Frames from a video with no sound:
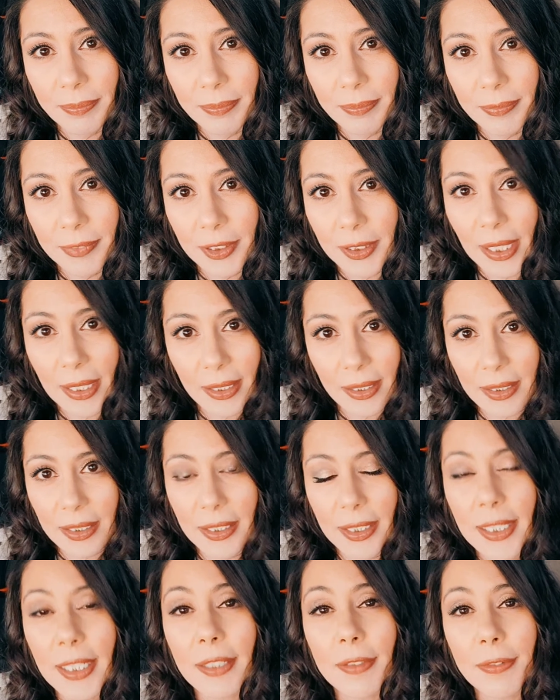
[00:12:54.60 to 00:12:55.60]
You're not going to
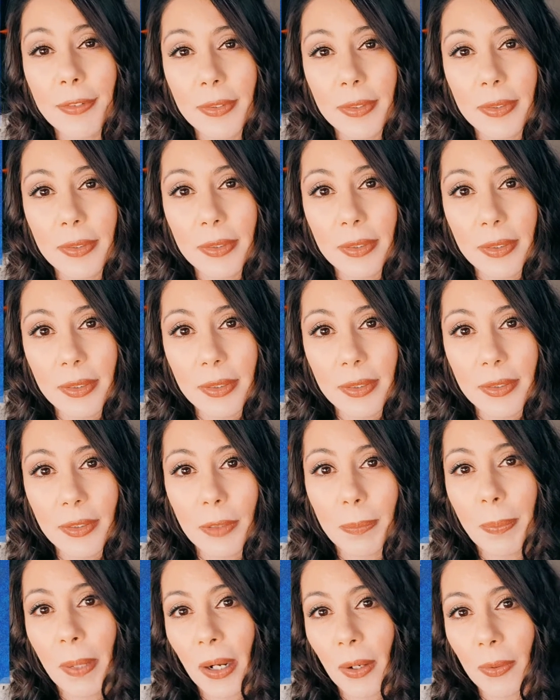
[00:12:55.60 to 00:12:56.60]
give your
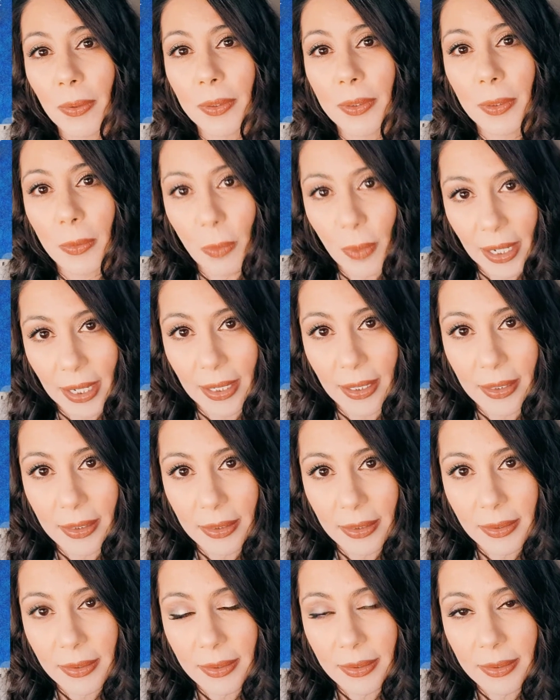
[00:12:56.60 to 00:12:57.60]
power away
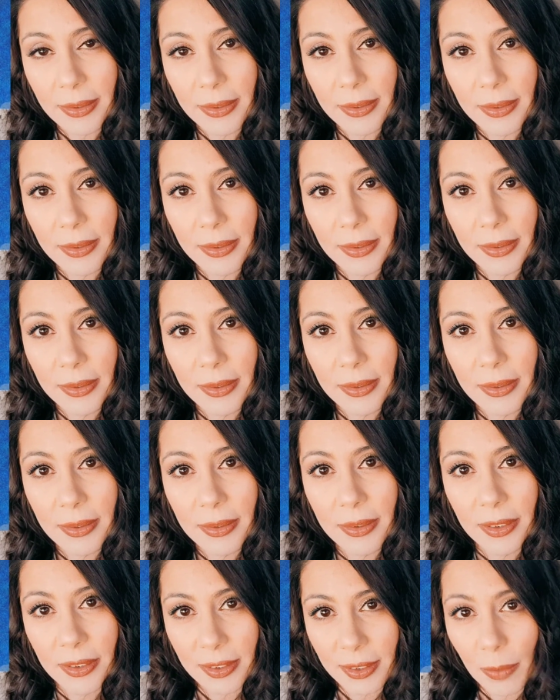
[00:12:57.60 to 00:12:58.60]

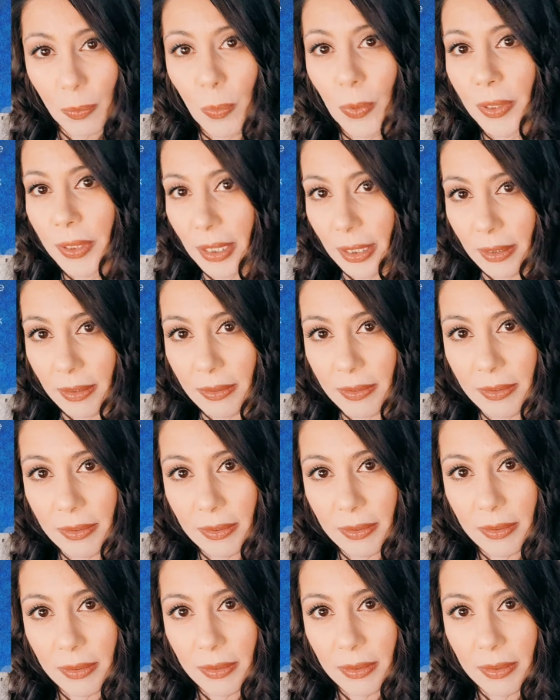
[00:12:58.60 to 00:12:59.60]
to someone else
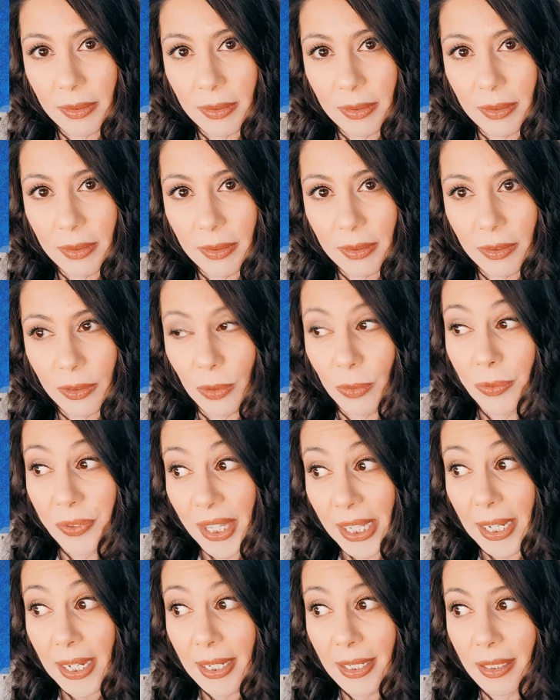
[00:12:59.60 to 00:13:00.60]
so
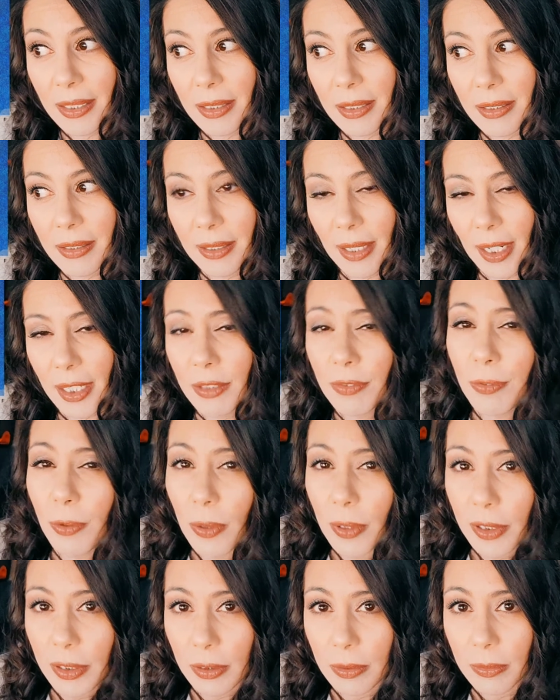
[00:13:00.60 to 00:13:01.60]
they can decide
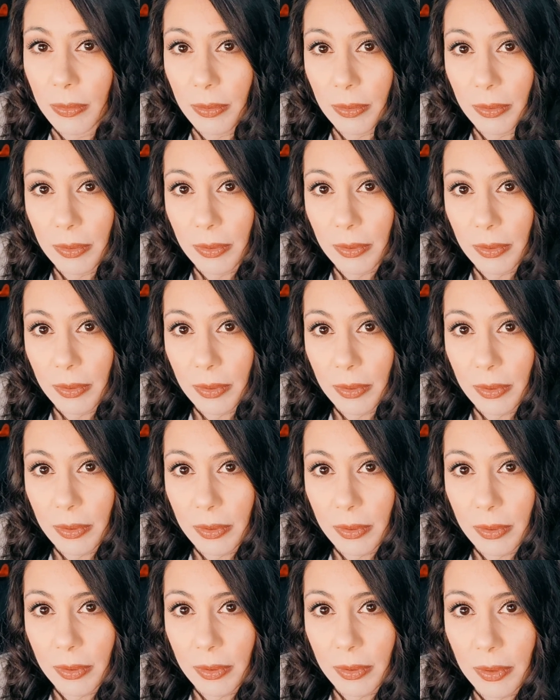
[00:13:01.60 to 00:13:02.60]
for you
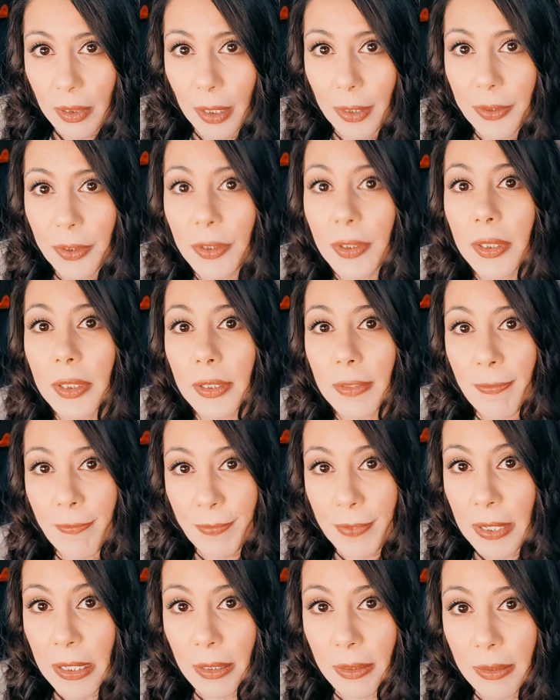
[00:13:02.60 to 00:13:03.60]
how you're going to
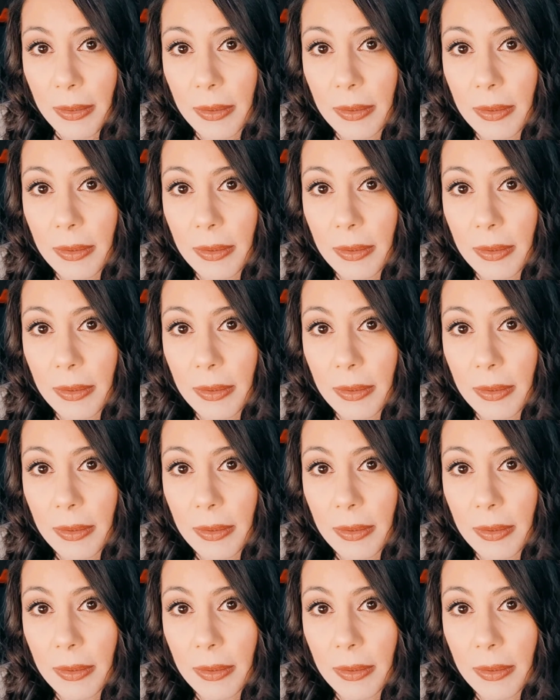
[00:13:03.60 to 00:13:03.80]
feel